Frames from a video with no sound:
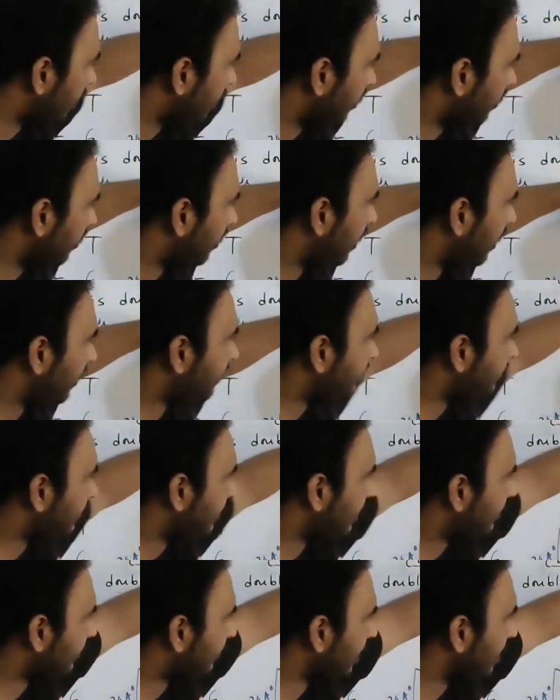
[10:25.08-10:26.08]
one. Let's
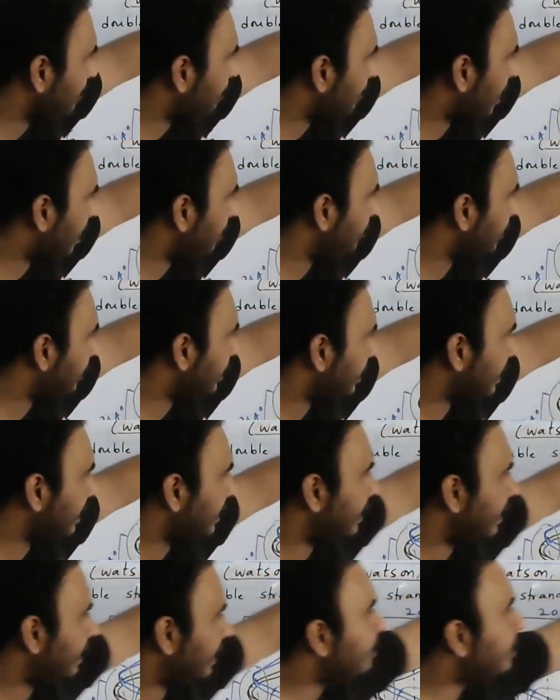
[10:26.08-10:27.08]
take 3 prime here I
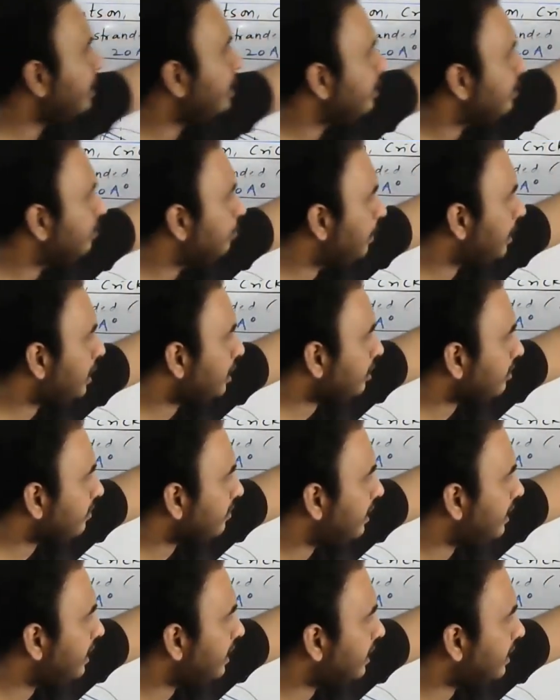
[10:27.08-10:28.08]
will take. Because
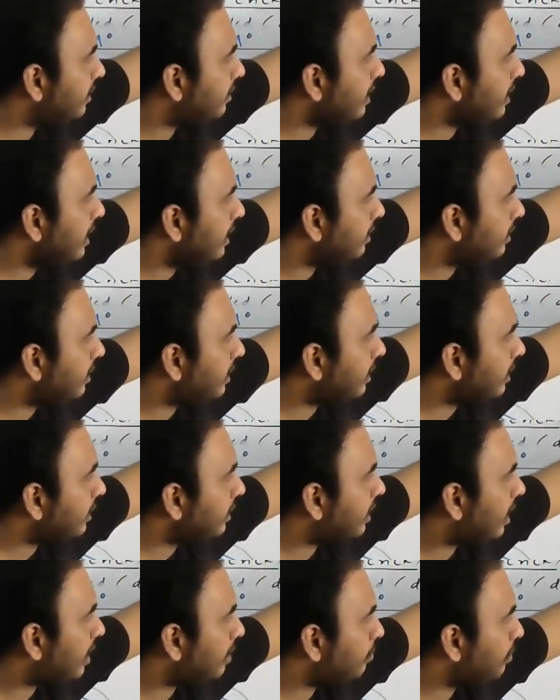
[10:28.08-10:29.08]
here
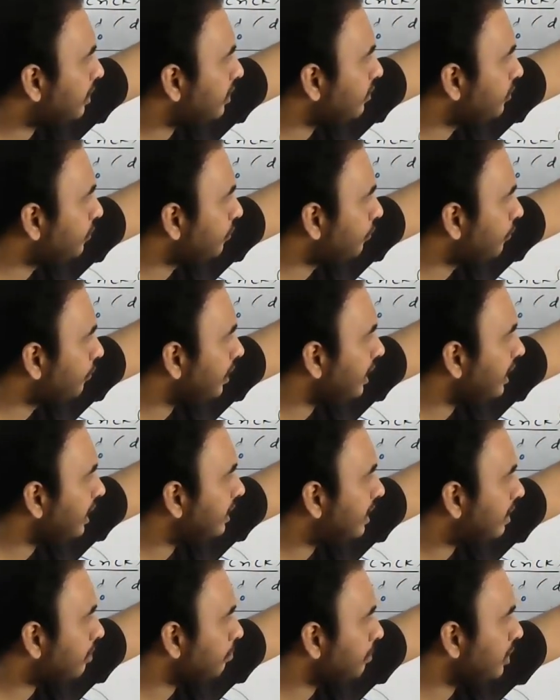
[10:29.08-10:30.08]
third carbon is
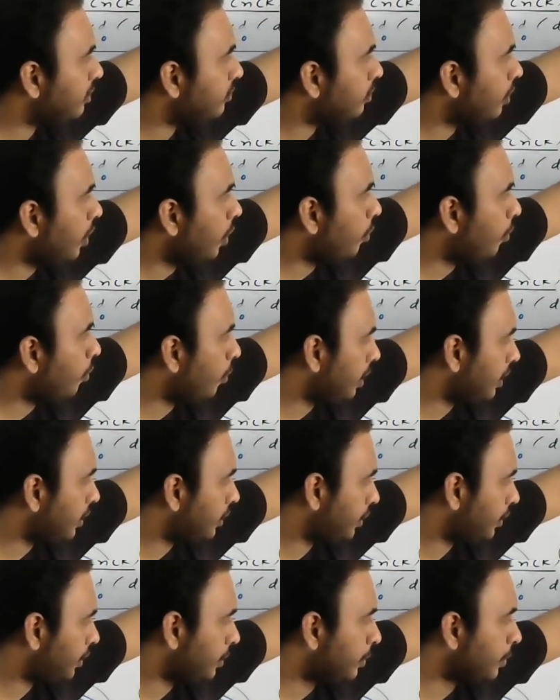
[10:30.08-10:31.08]
free, that means
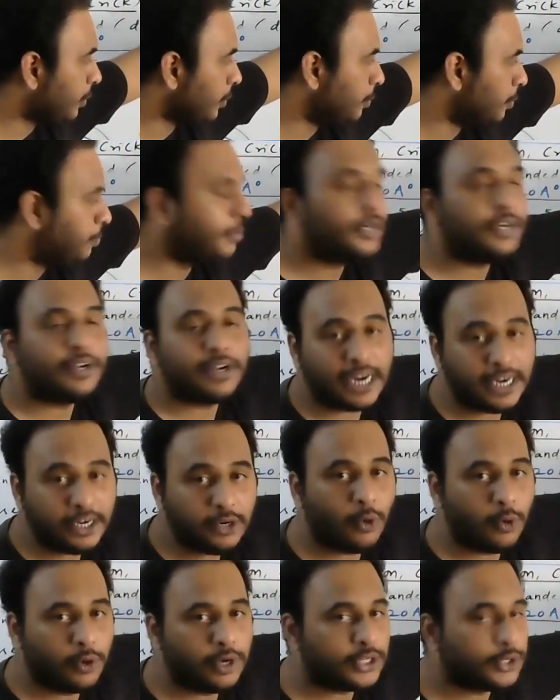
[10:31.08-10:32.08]
OH group, right?
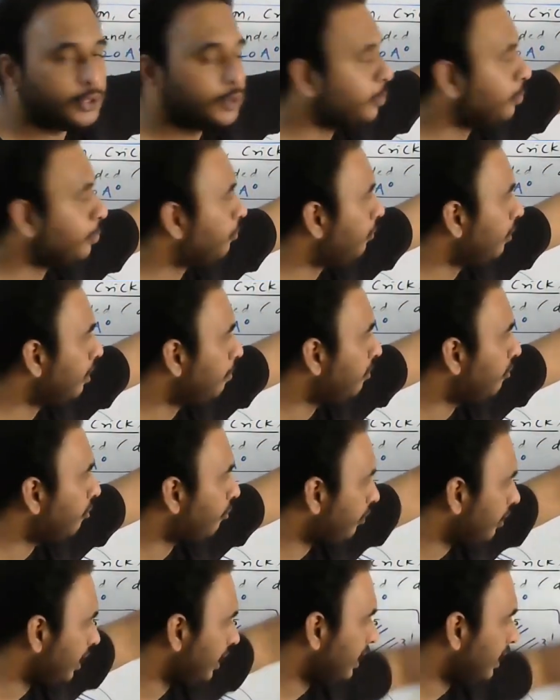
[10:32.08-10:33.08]
OH group will be
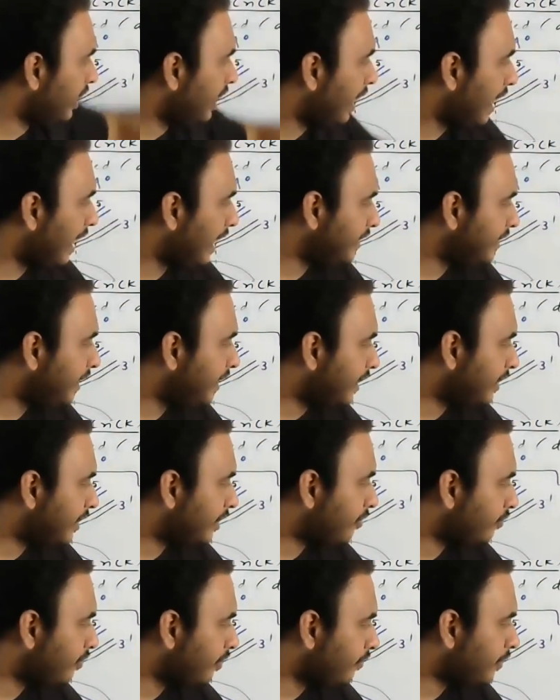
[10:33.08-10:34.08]
free. And
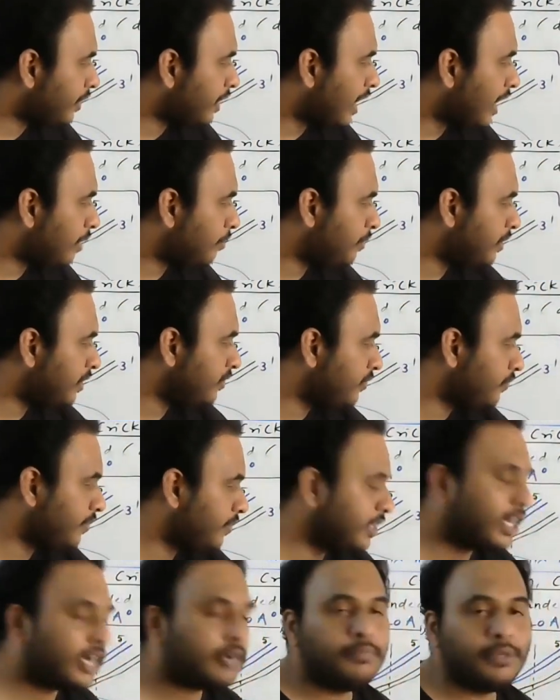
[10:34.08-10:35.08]
here fifth carbon is
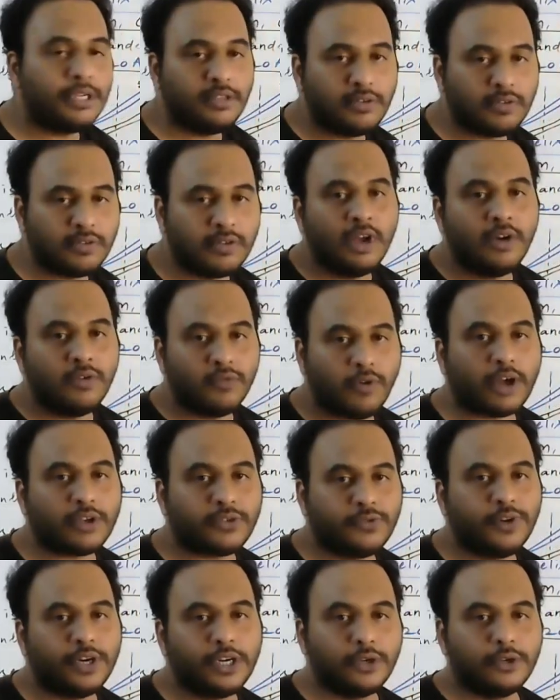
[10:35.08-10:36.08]
free, that means
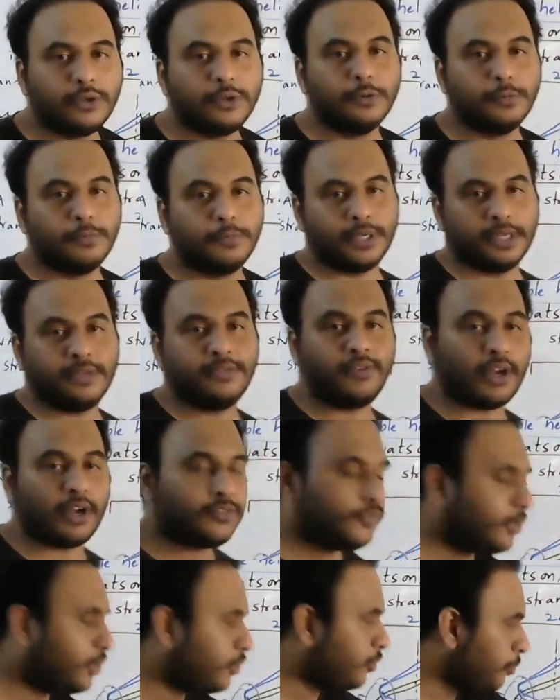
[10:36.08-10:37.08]
phosphate group.
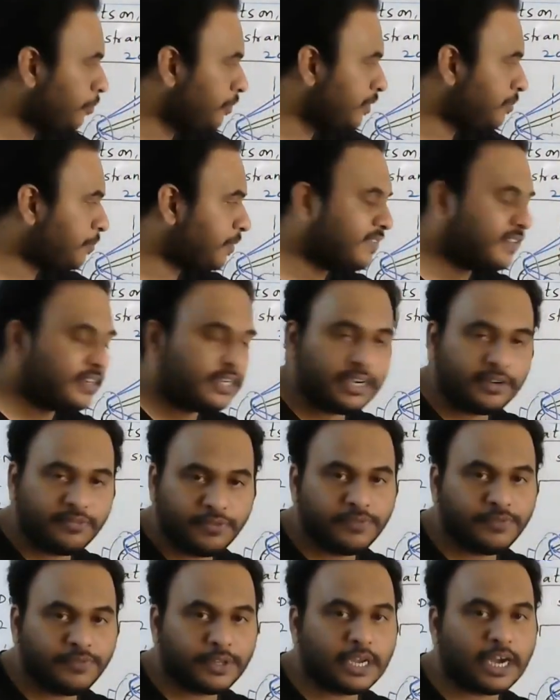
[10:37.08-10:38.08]
Phosphate group is present at
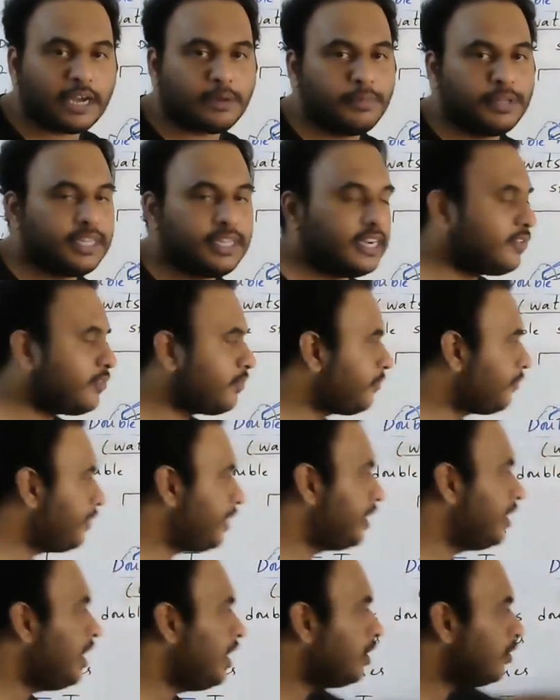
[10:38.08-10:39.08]
fifth carbon, that is
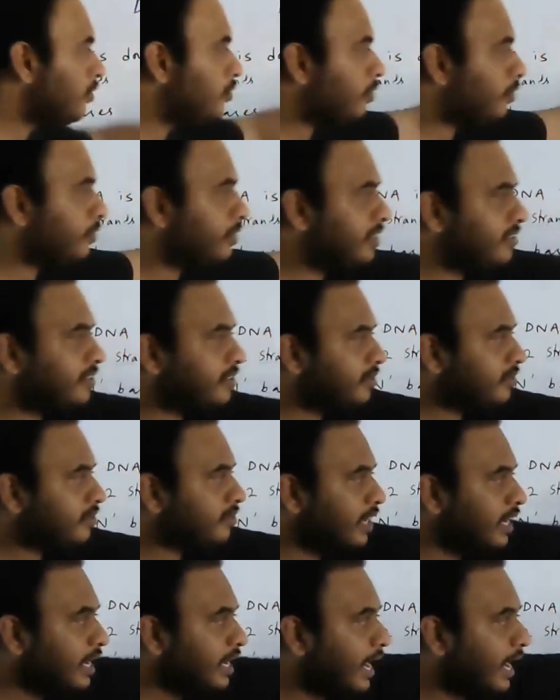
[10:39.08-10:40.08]
free. So this is